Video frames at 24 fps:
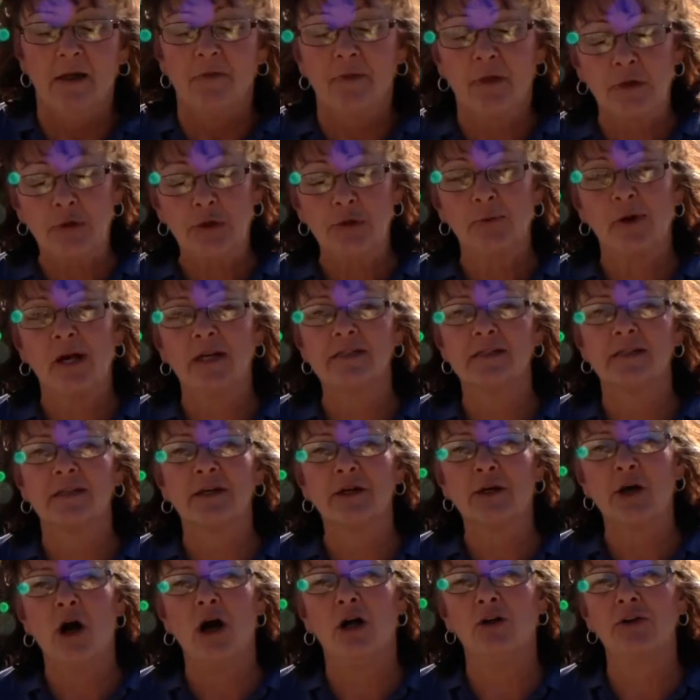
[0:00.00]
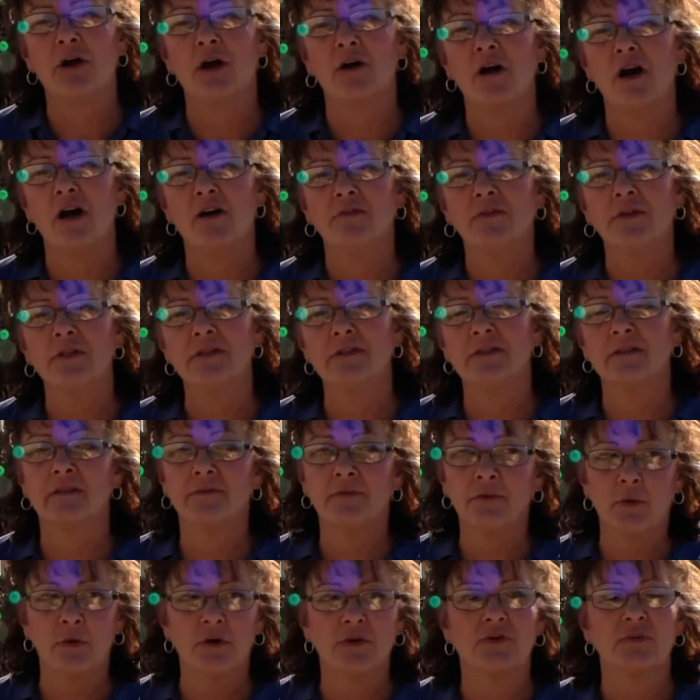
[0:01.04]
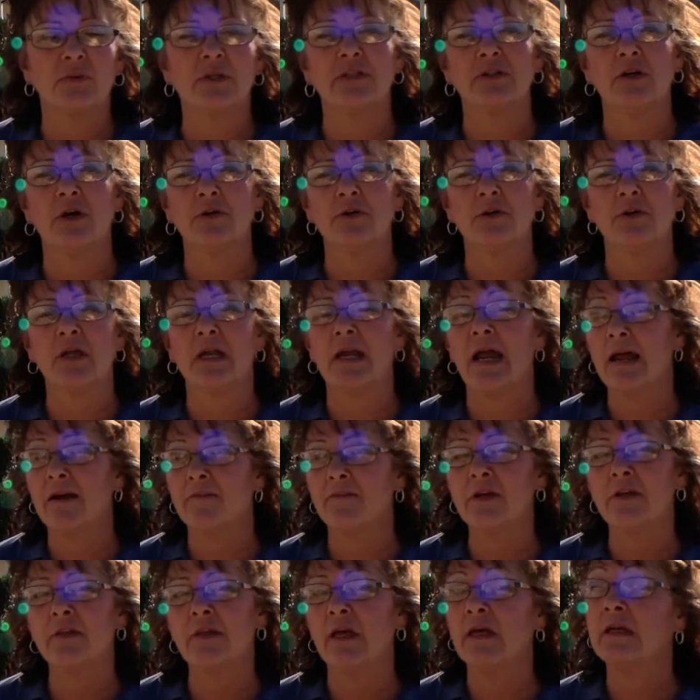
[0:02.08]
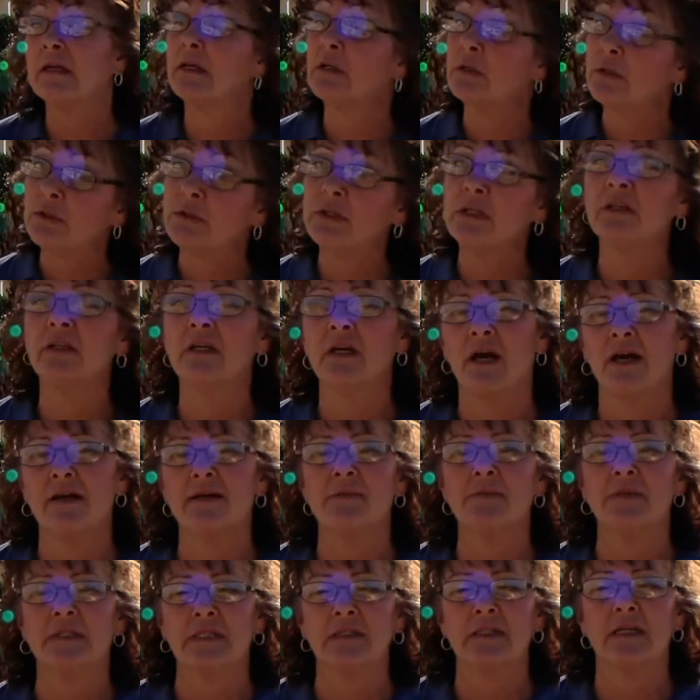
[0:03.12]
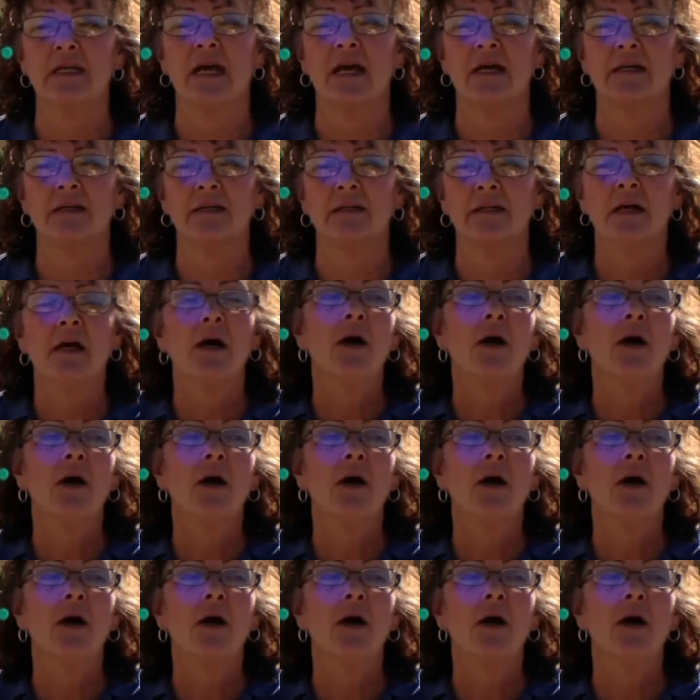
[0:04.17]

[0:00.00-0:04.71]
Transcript: The new resident called our office, and of course we told her that everything, including the items in the attic,